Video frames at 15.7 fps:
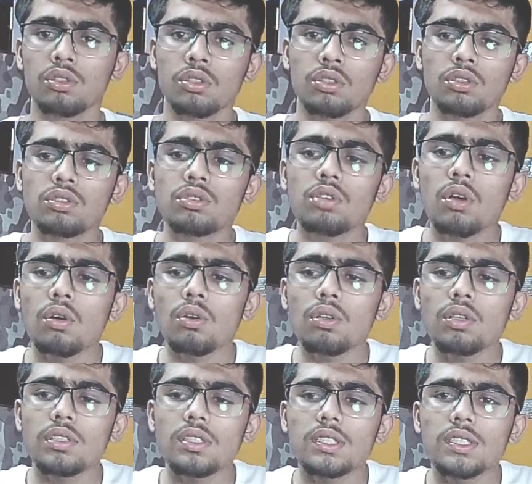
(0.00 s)

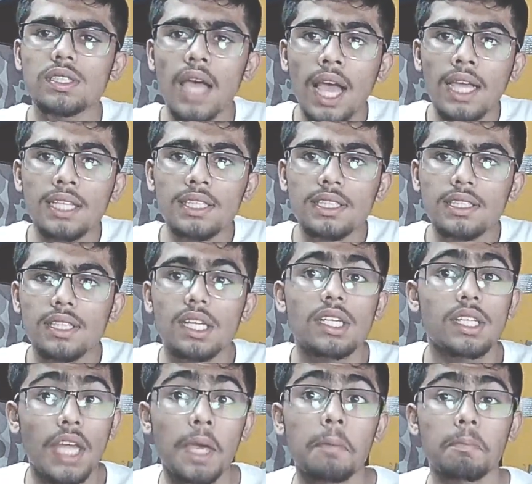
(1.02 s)
So science
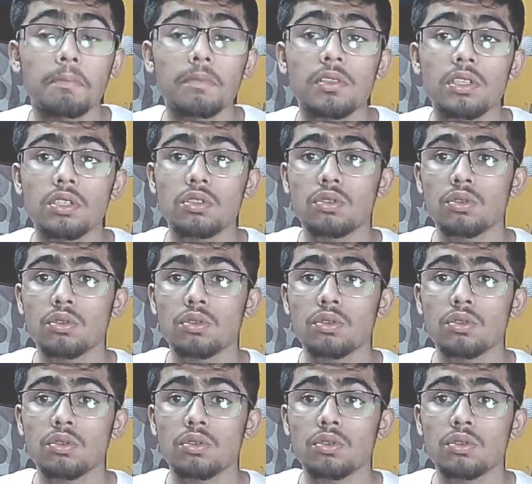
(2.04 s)
attempts